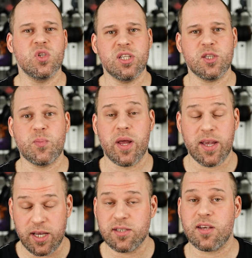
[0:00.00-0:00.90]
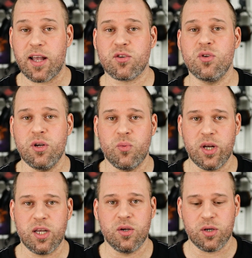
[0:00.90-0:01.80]
The display is actually
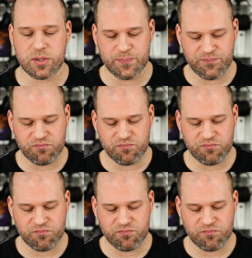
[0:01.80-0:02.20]
really good.